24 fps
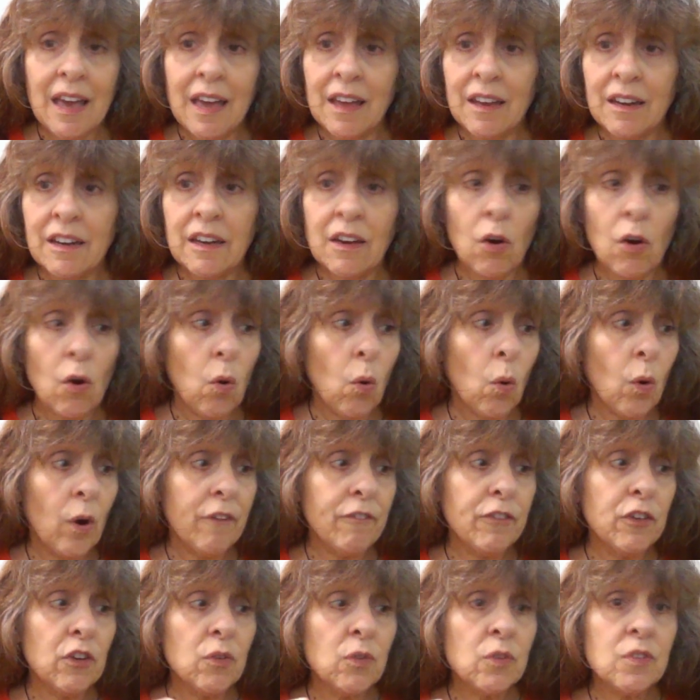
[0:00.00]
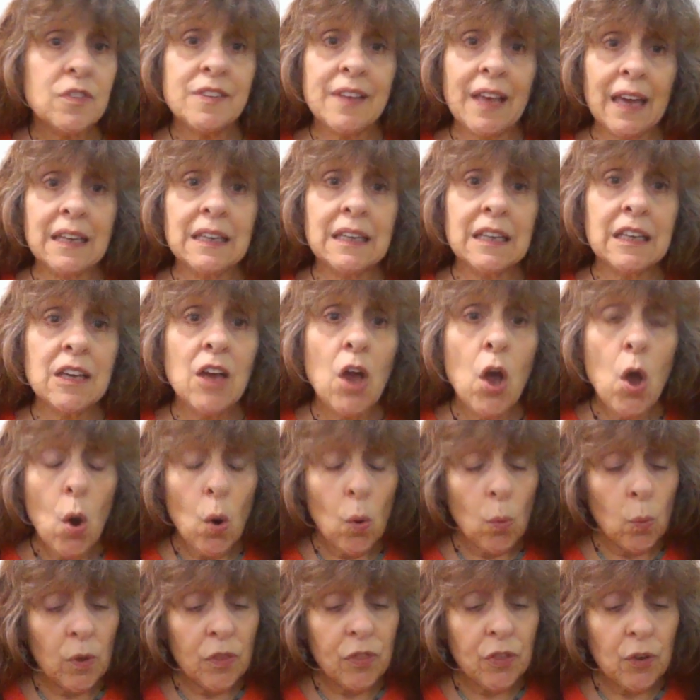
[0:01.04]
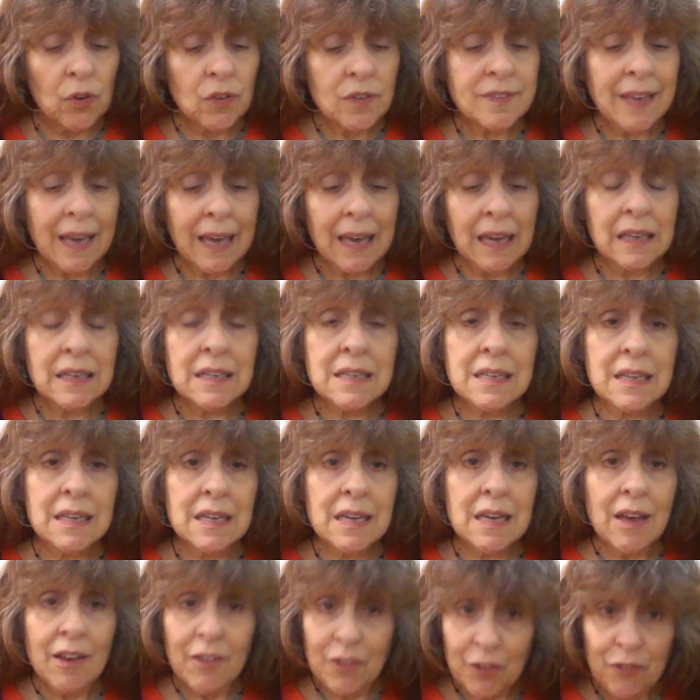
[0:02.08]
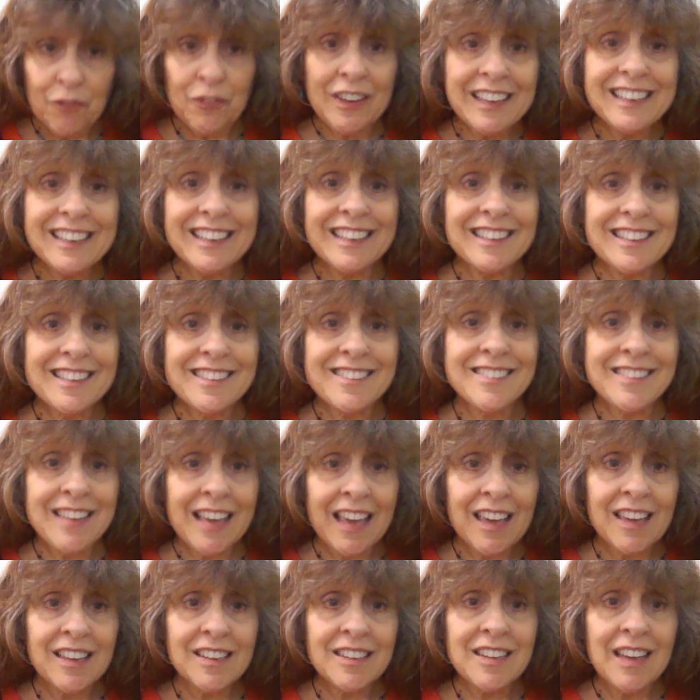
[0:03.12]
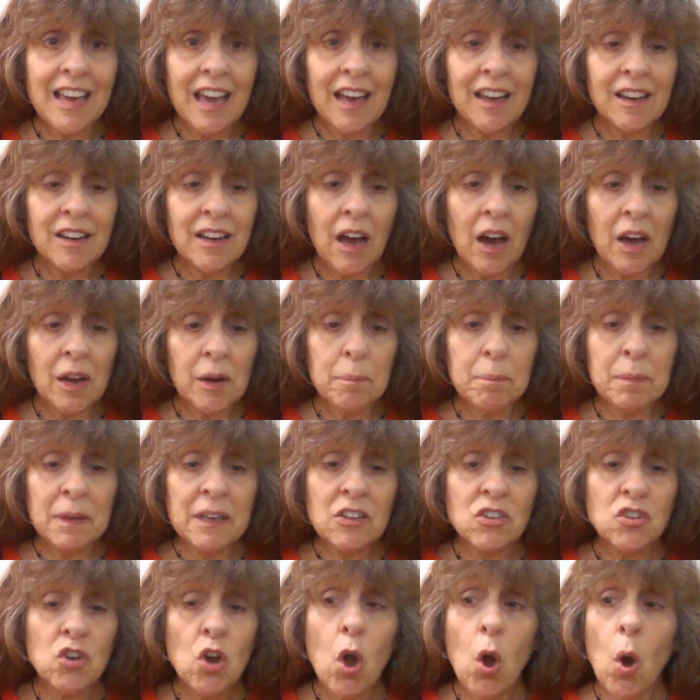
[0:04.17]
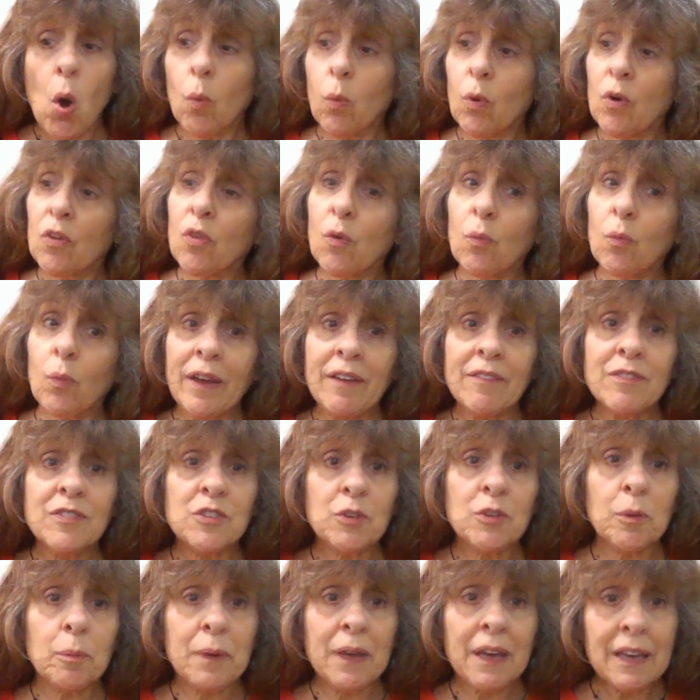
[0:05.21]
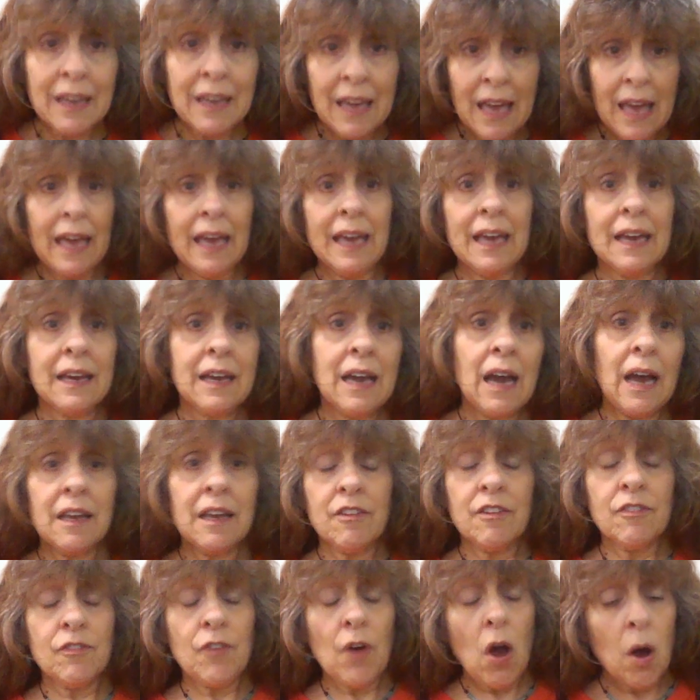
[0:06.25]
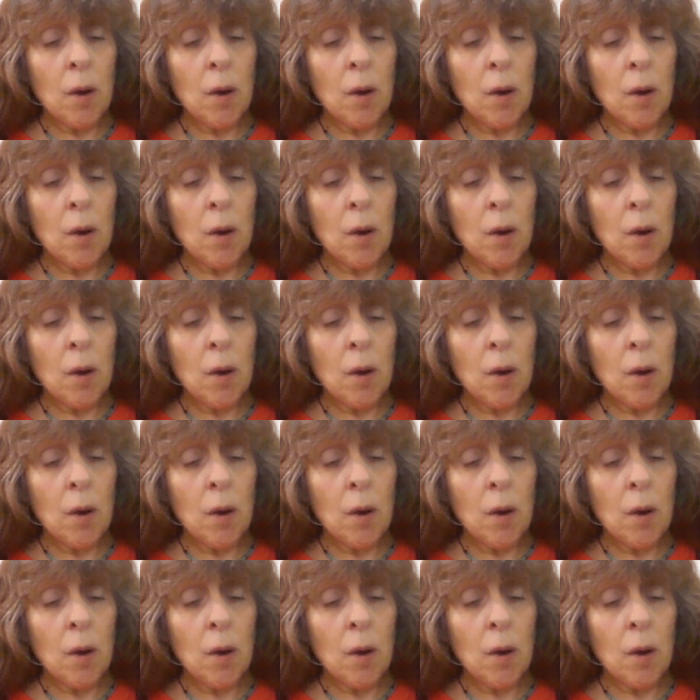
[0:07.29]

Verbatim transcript: And or if you're standing with your feet in the sand on a beach where the waves are big, it kind of